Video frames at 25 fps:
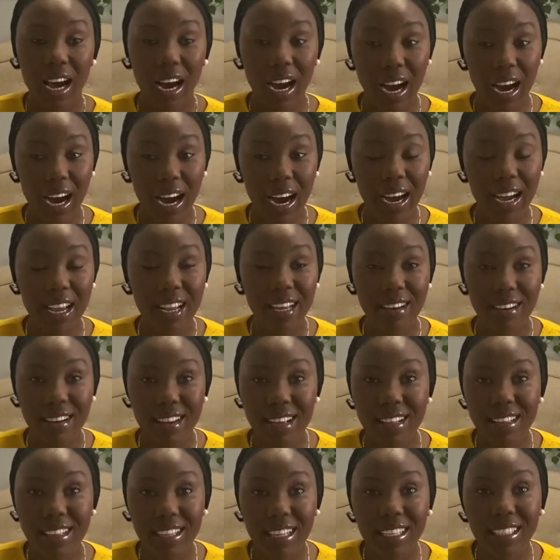I
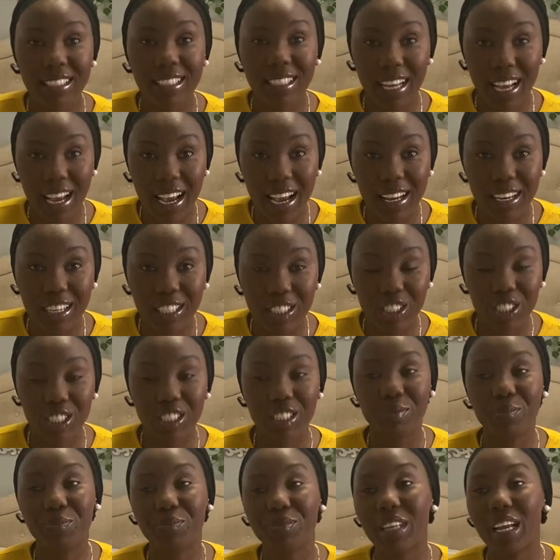need this energy.
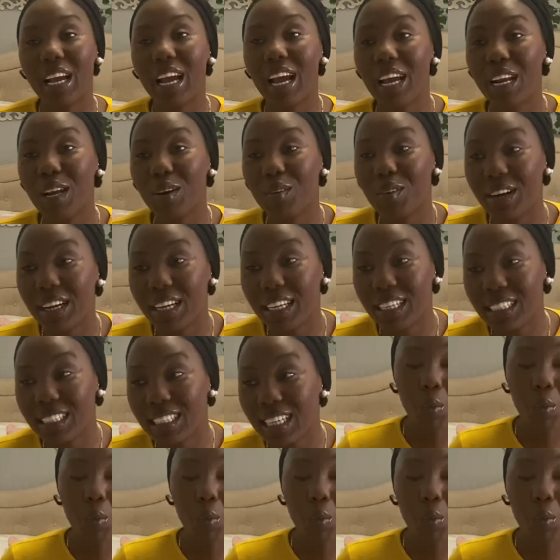Anyways,